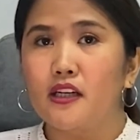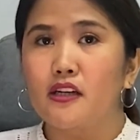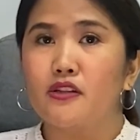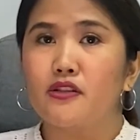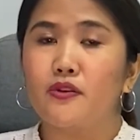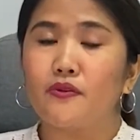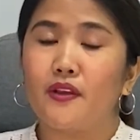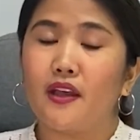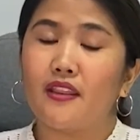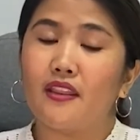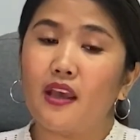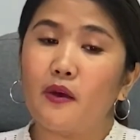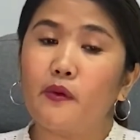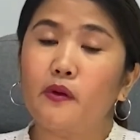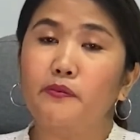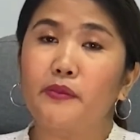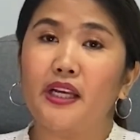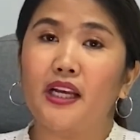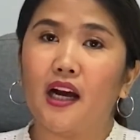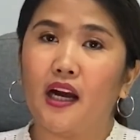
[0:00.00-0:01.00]
so that they
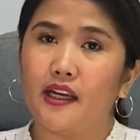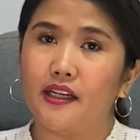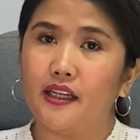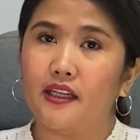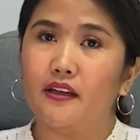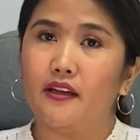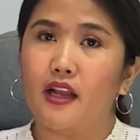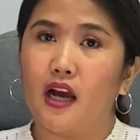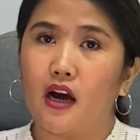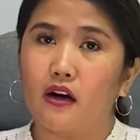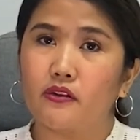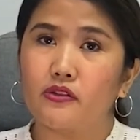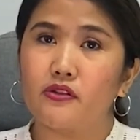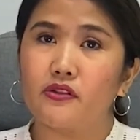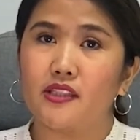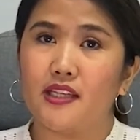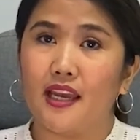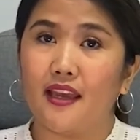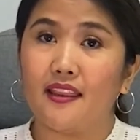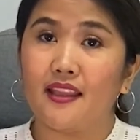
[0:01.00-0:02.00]
will be guided on how to
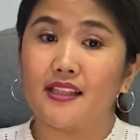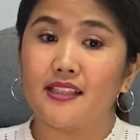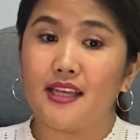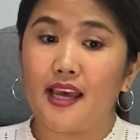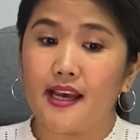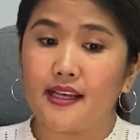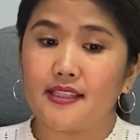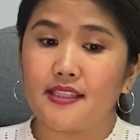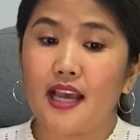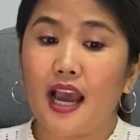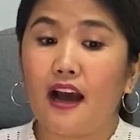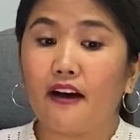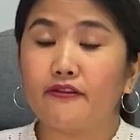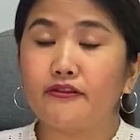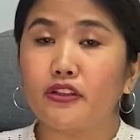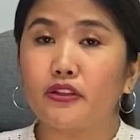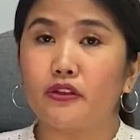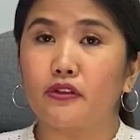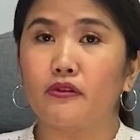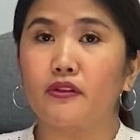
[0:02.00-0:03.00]
take the test
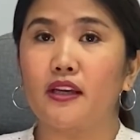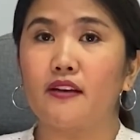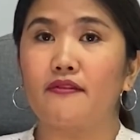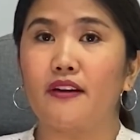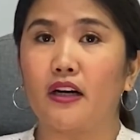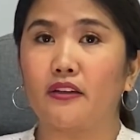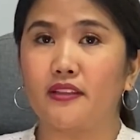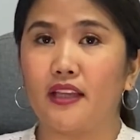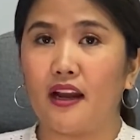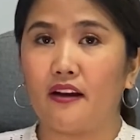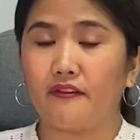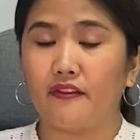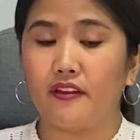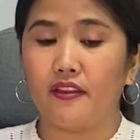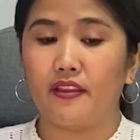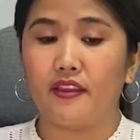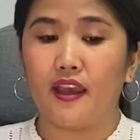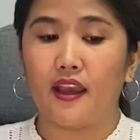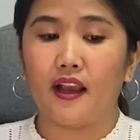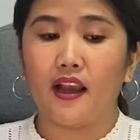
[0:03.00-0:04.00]
after you give out
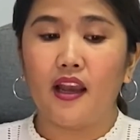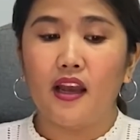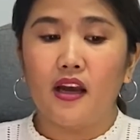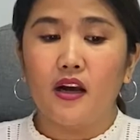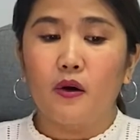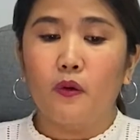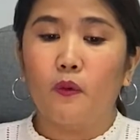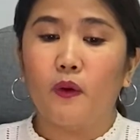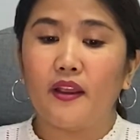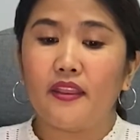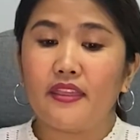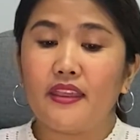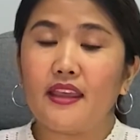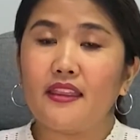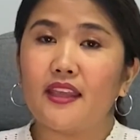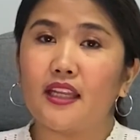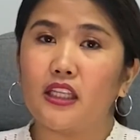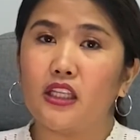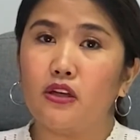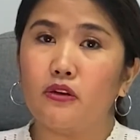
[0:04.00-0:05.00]
everything. One thing
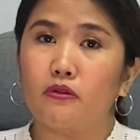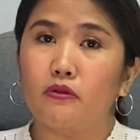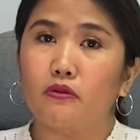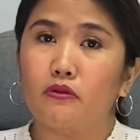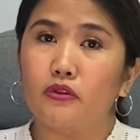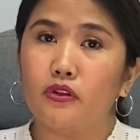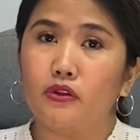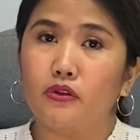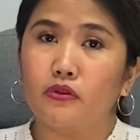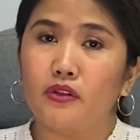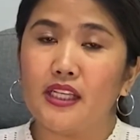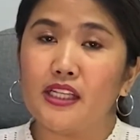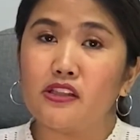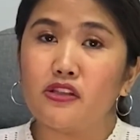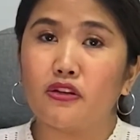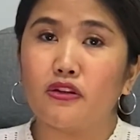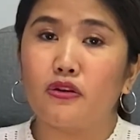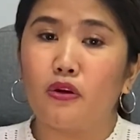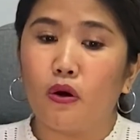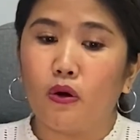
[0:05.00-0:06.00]
that you need
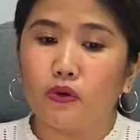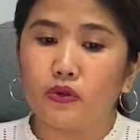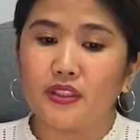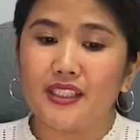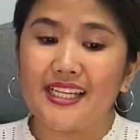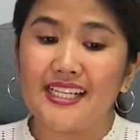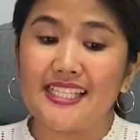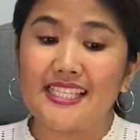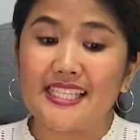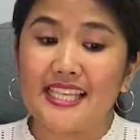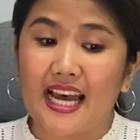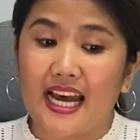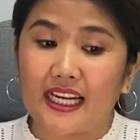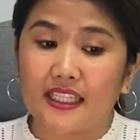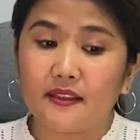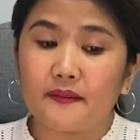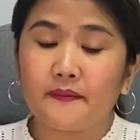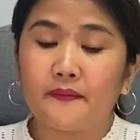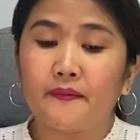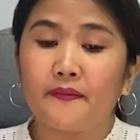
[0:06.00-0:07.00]
to note is
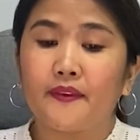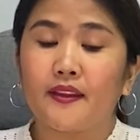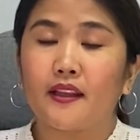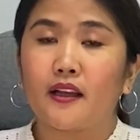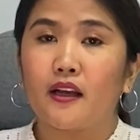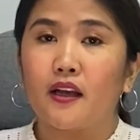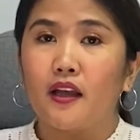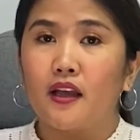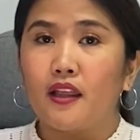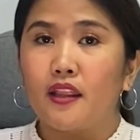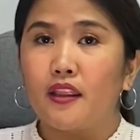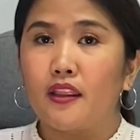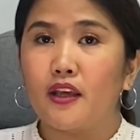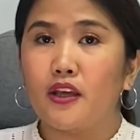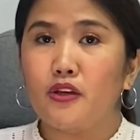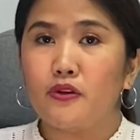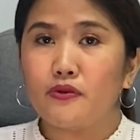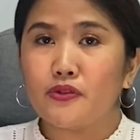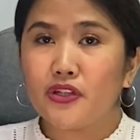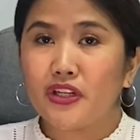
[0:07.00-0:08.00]
that the
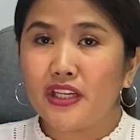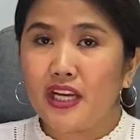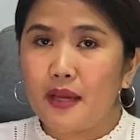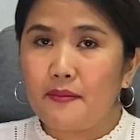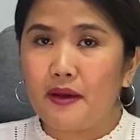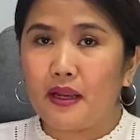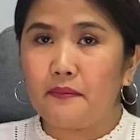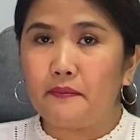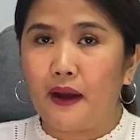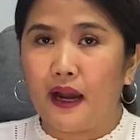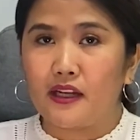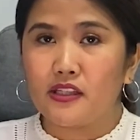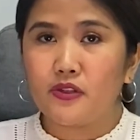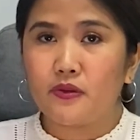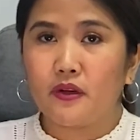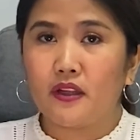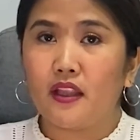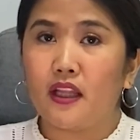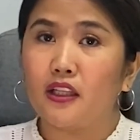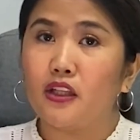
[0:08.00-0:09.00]
username and
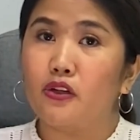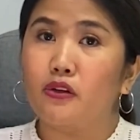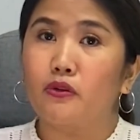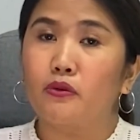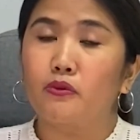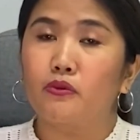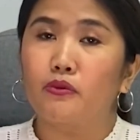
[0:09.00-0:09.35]
password that you